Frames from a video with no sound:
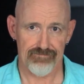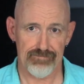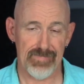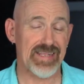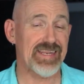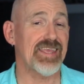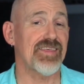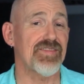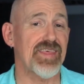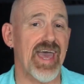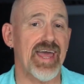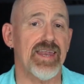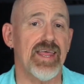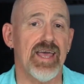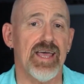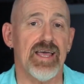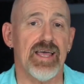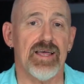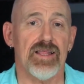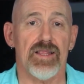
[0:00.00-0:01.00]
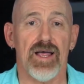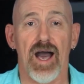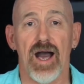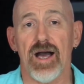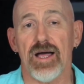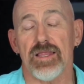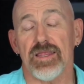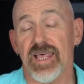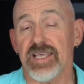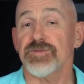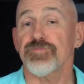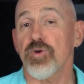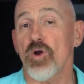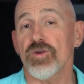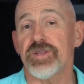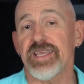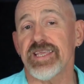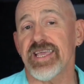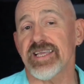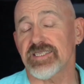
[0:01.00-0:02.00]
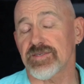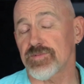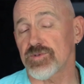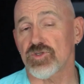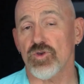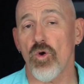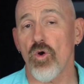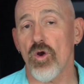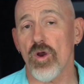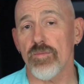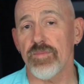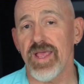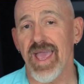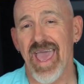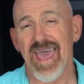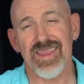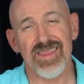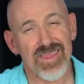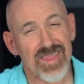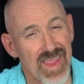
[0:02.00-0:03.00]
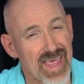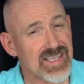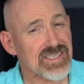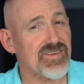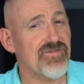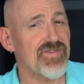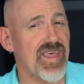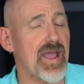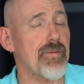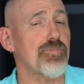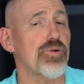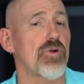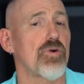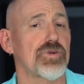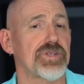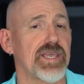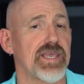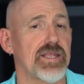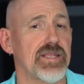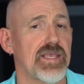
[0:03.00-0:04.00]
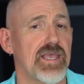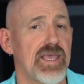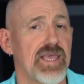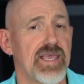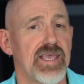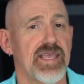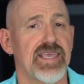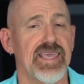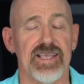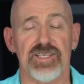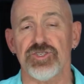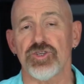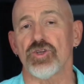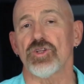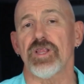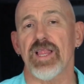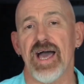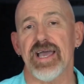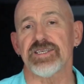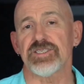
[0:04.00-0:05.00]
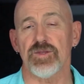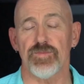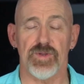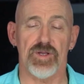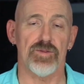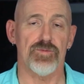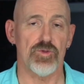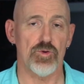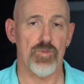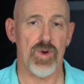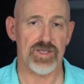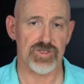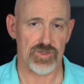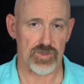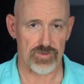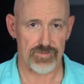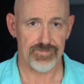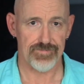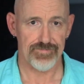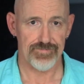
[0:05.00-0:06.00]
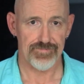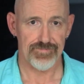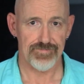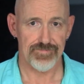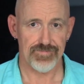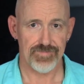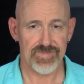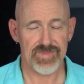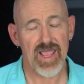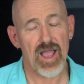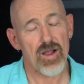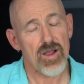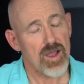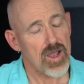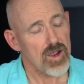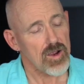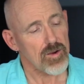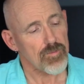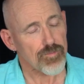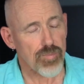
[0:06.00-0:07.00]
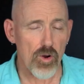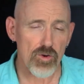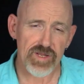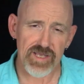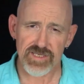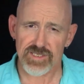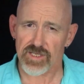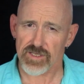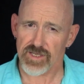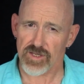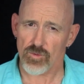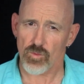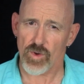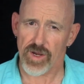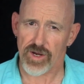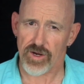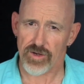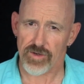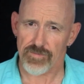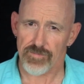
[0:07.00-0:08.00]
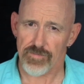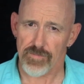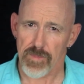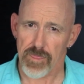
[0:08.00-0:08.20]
meaning that uh, less protein gets absorbed and less of that protein gets utilized to build new muscle. Now, protein's a little weird.